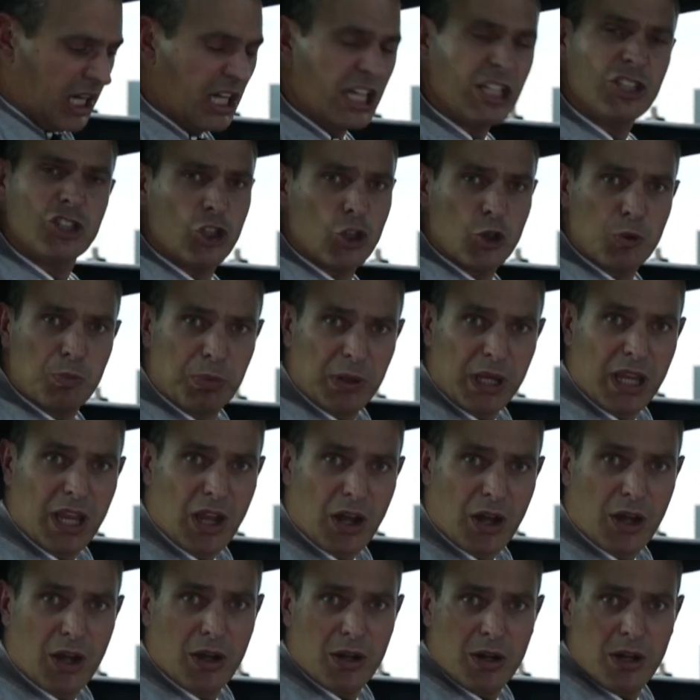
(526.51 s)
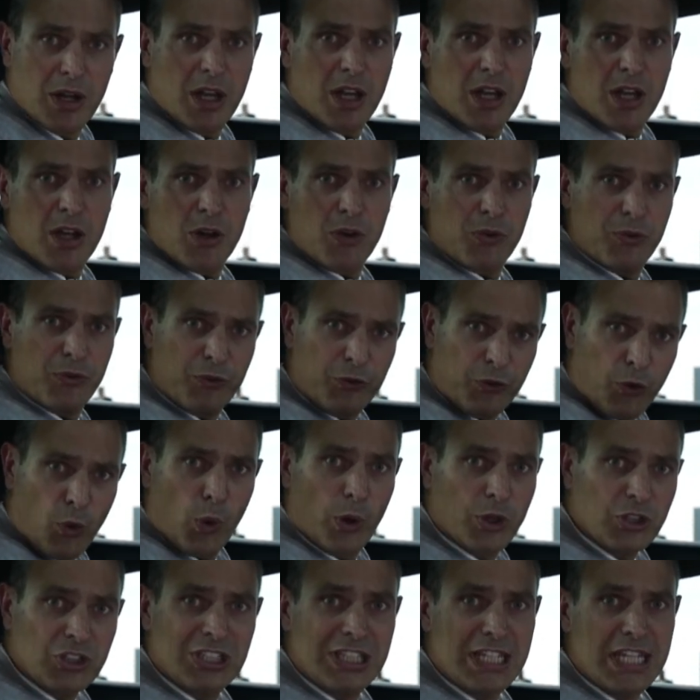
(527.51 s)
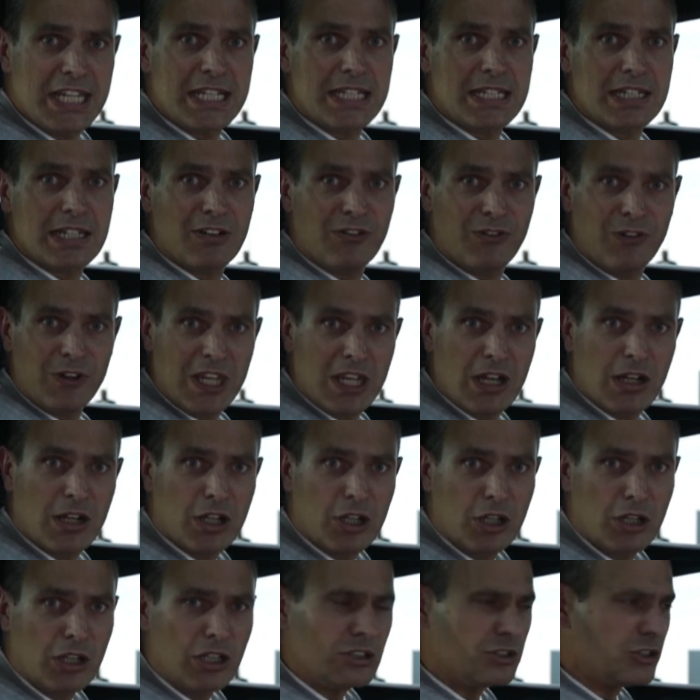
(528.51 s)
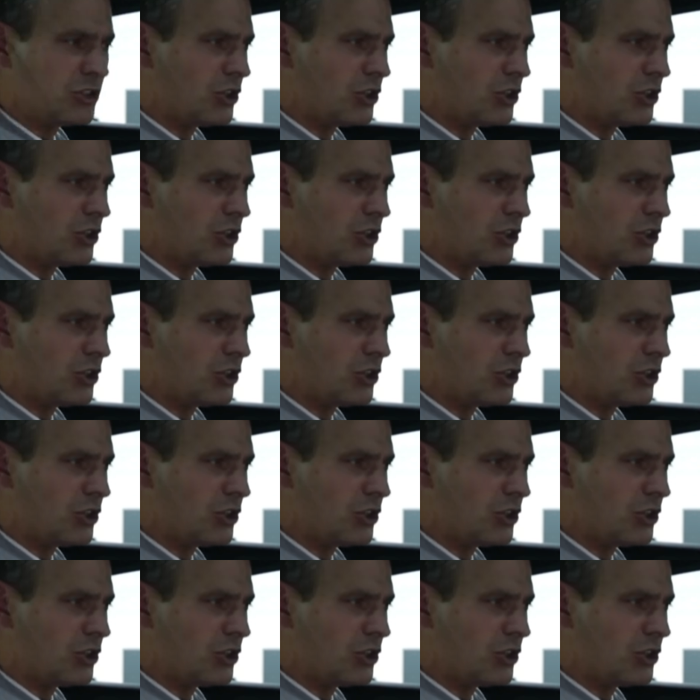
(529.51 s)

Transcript: It should be a four-seater vehicle.